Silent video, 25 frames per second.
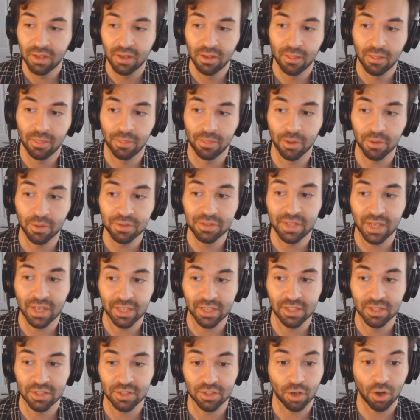those
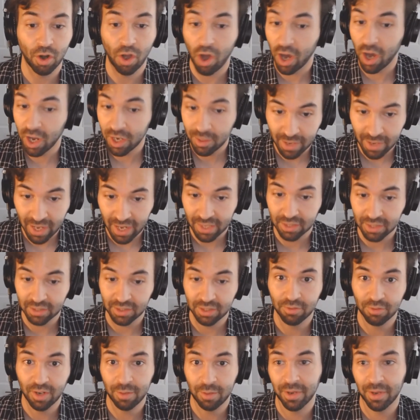sections are automatically
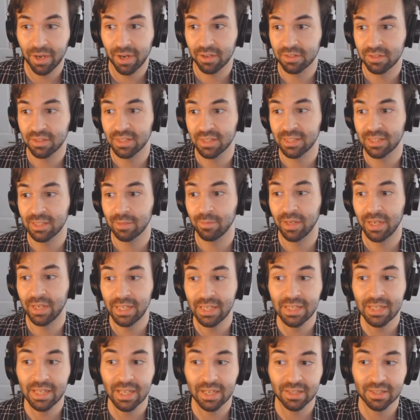read by our system and
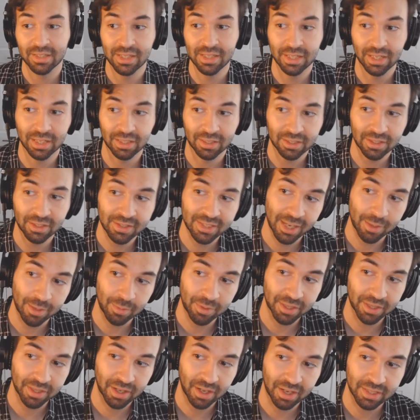indexed in a little table
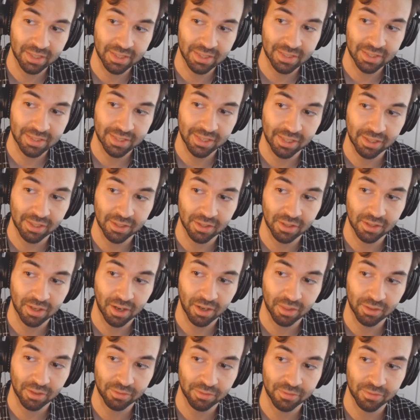of contents here
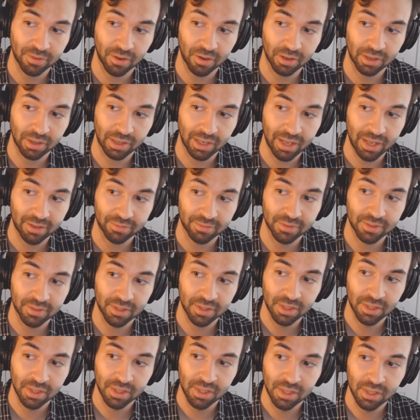on the far left.
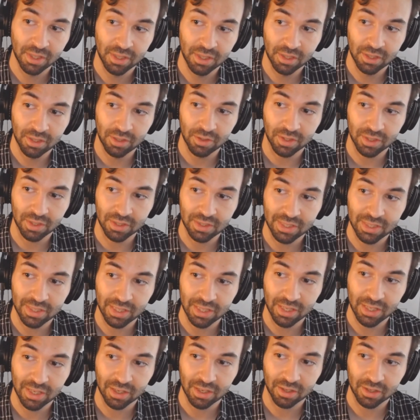You can see
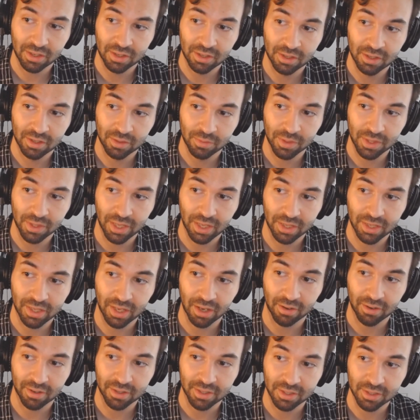here, we got
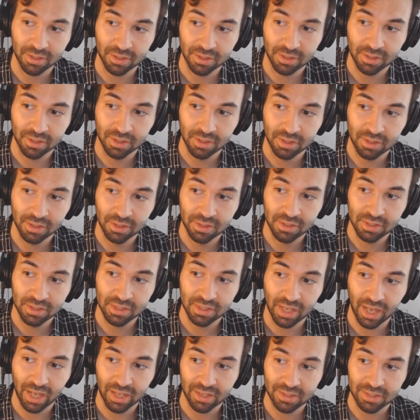character,
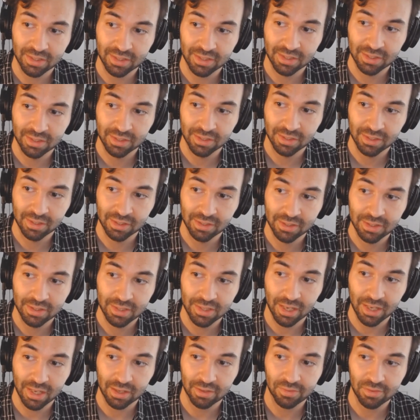stats,
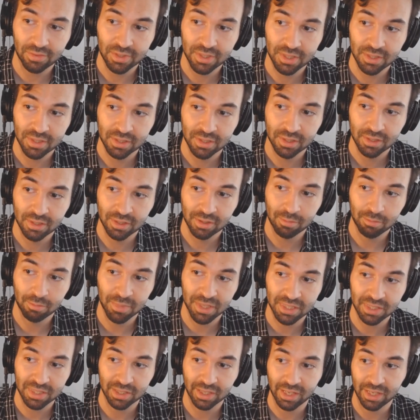saves,
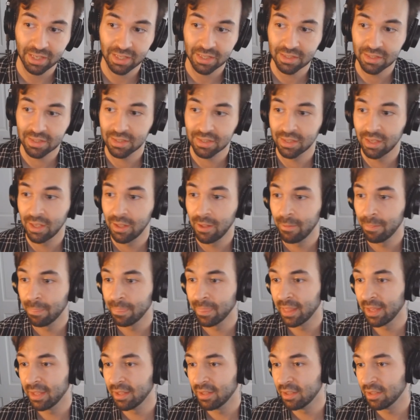miscellaneous.
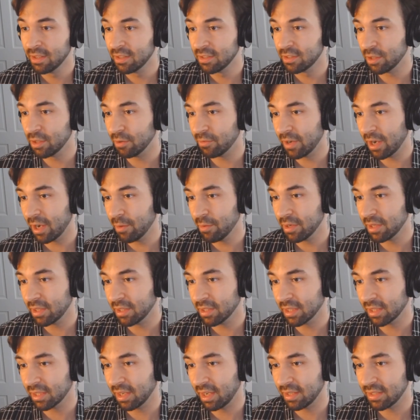So if I were to
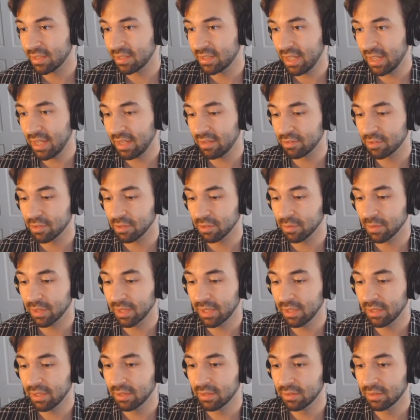click on saves real quick,